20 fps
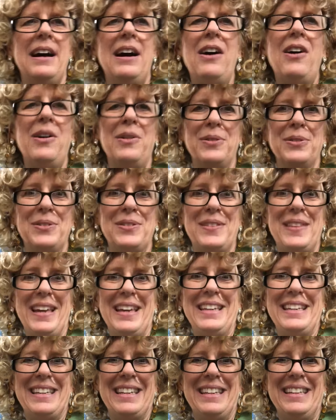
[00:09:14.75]
I was
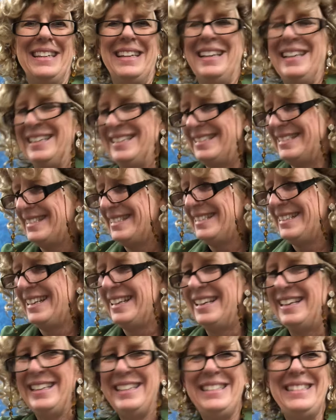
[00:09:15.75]
thinking...
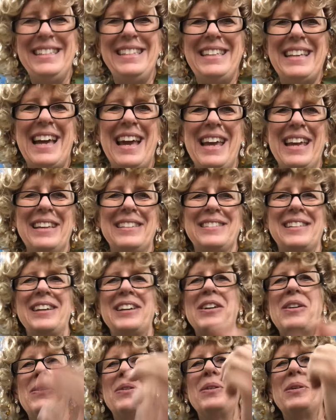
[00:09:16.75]
Today, as I
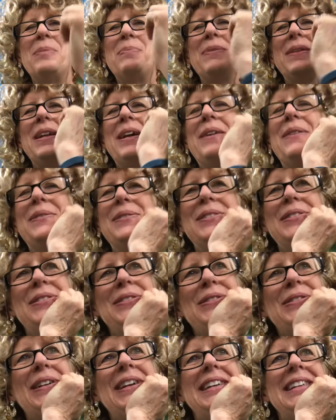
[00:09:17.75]
got up and I was
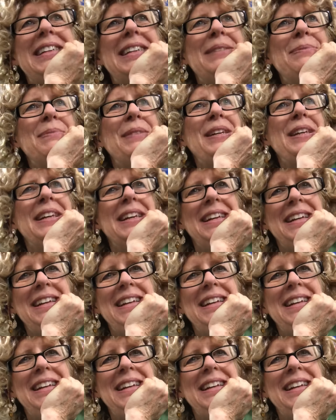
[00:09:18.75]
drinking me